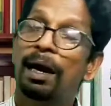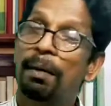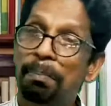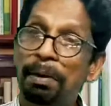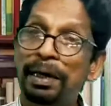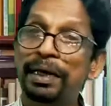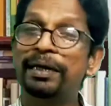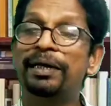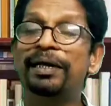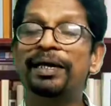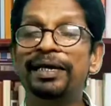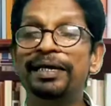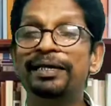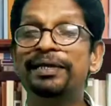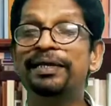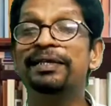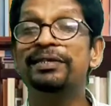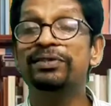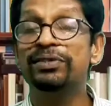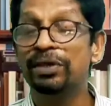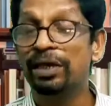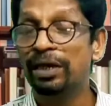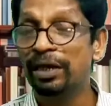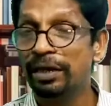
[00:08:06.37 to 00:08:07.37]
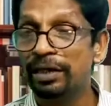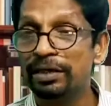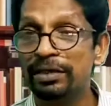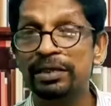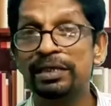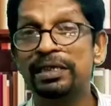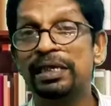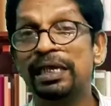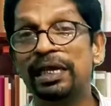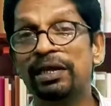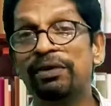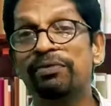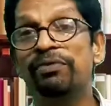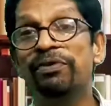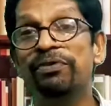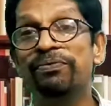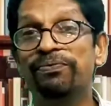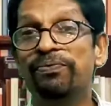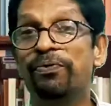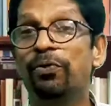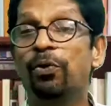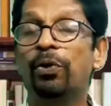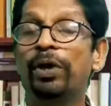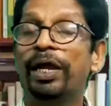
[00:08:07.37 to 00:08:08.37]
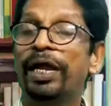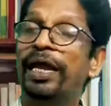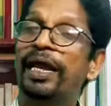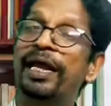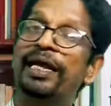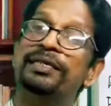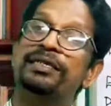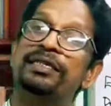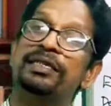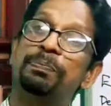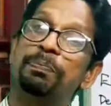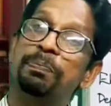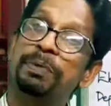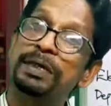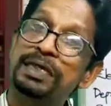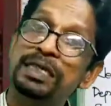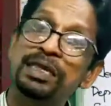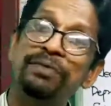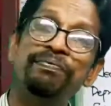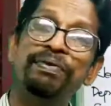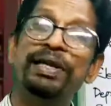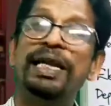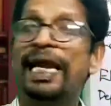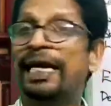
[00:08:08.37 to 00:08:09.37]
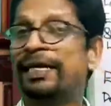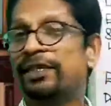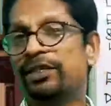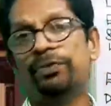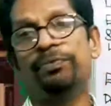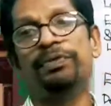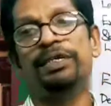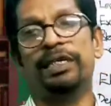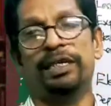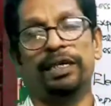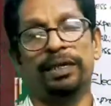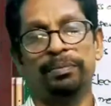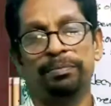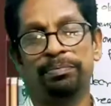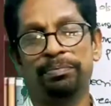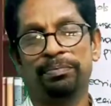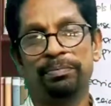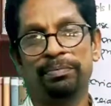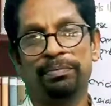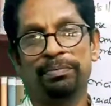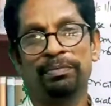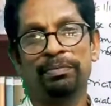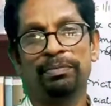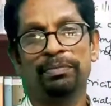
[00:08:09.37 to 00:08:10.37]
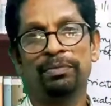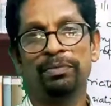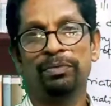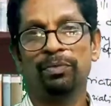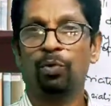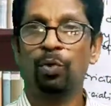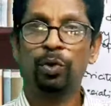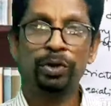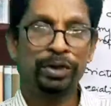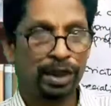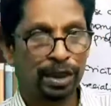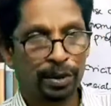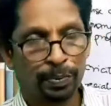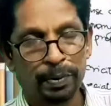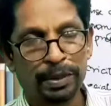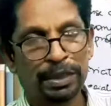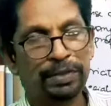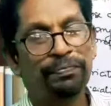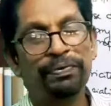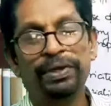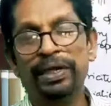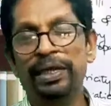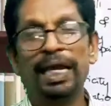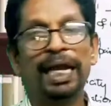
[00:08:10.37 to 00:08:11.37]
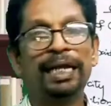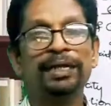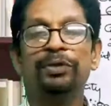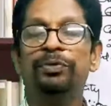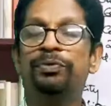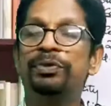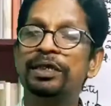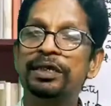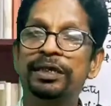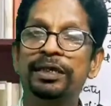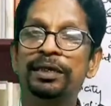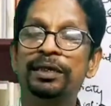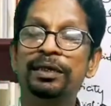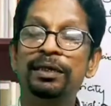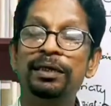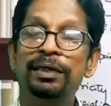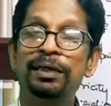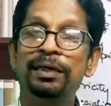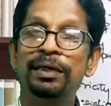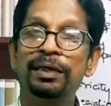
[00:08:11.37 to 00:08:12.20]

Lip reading: but it is received for a specific activity. What is the specific activity here?